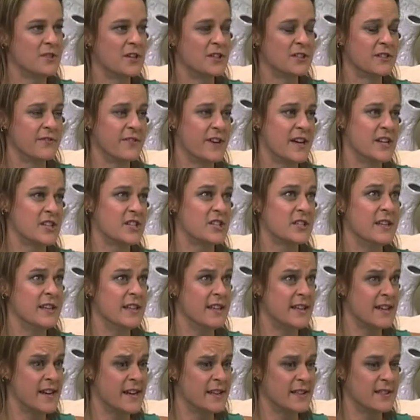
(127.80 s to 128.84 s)
Dr. Vash
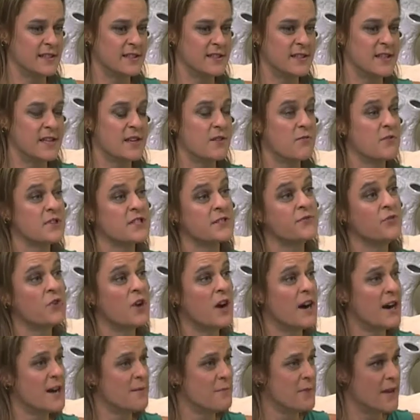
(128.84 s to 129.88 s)
indicated, the risk for
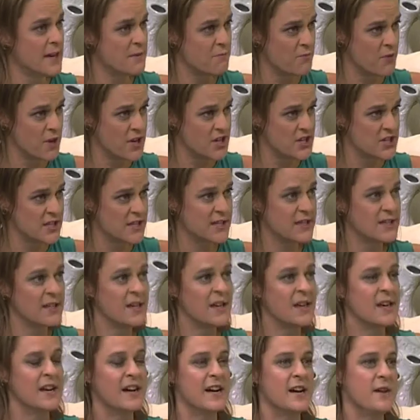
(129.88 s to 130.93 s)
high blood pressure,
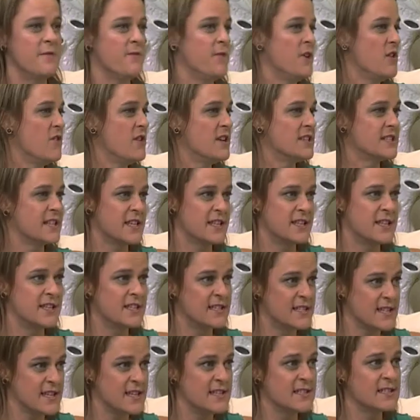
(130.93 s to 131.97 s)
um, various other
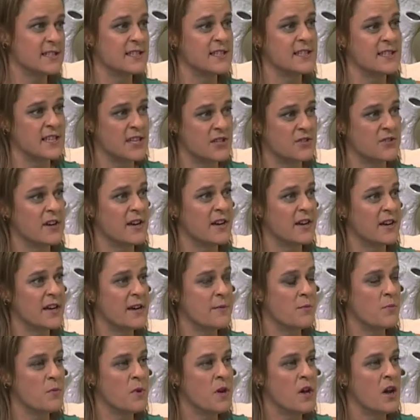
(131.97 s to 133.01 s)
diseases, etc.,
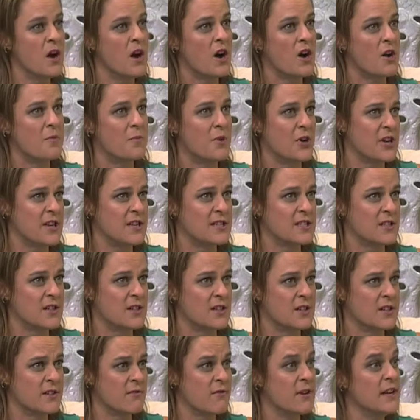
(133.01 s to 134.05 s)
um, our bodies
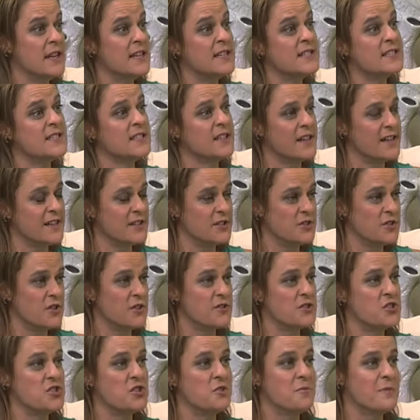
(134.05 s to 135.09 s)
aren't really designed to
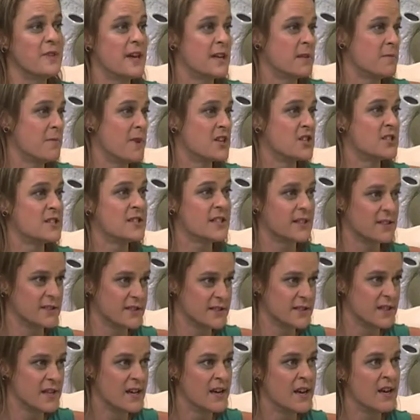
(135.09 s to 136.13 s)
consume that much
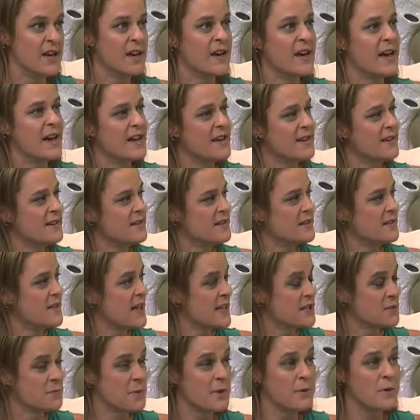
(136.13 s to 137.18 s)
salt. Okay. And
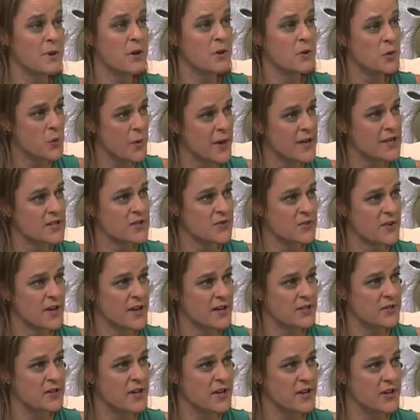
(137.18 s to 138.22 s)
that's where we always
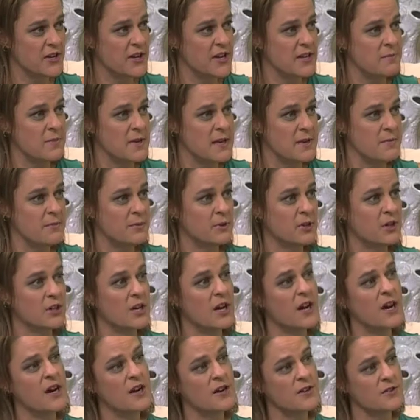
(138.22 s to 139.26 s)
try to educate people on
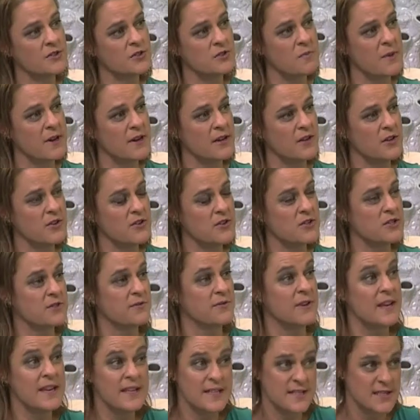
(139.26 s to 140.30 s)
how to make use
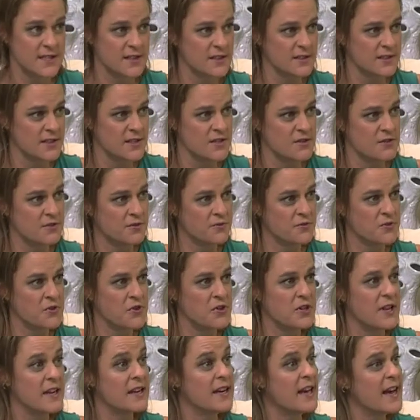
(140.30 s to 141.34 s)
of less salt in your
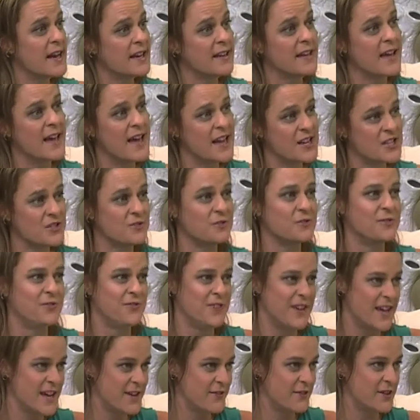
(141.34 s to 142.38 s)
food and adding actual
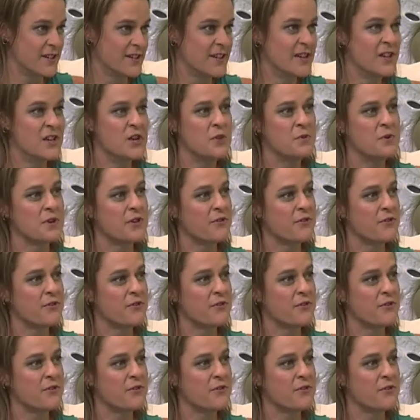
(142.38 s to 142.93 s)
flavour mm. Mm-hmm.